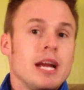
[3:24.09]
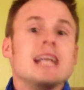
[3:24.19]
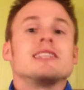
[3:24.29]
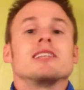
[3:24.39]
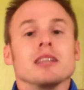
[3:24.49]

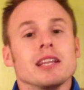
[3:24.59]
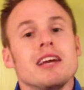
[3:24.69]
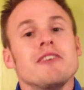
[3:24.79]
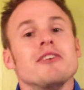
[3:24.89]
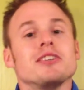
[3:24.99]
Is to
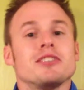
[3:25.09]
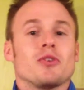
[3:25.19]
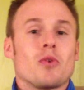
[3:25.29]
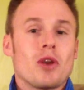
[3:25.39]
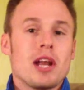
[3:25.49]
live a
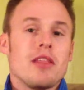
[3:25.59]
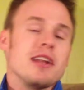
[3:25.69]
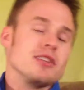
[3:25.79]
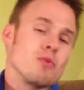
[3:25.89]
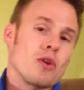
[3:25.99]
story that
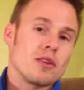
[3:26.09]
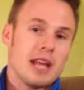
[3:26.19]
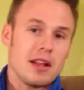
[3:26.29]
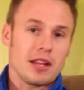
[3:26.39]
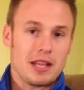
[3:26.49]
is worth
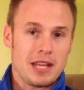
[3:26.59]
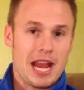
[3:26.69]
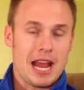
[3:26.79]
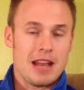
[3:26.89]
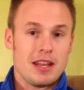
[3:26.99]
telling in the
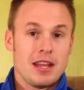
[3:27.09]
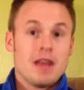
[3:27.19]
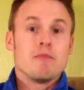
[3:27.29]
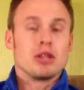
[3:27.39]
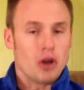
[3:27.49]
end.
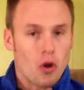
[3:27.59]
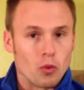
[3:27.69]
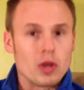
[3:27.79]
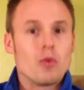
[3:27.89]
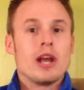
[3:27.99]
But the
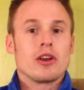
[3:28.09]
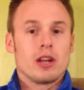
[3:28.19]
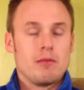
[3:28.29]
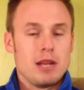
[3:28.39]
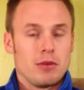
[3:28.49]
only way you're
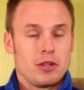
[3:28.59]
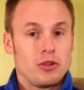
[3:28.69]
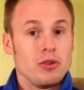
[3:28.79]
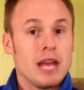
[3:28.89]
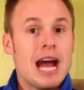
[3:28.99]
going to be able to
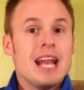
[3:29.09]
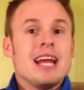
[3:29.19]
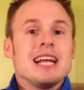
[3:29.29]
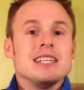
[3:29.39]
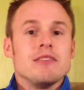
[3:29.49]
do that
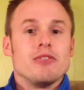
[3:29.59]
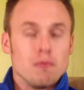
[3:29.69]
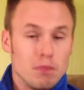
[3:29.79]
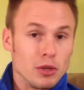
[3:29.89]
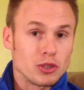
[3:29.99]
is if you
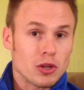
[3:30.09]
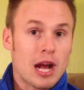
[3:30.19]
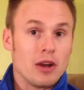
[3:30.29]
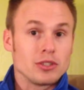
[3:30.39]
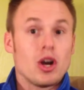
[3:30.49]
build your
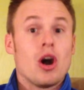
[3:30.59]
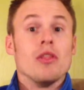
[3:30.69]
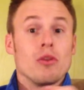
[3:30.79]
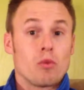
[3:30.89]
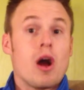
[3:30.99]
house
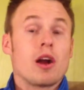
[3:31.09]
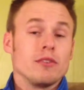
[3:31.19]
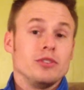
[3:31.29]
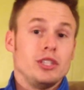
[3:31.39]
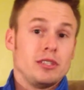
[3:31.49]
on the rock
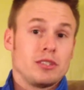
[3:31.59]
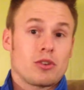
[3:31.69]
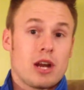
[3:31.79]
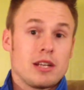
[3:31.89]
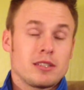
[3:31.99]
of Jesus
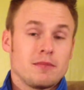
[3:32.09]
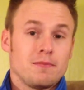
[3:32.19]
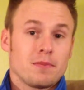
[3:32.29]
Christ.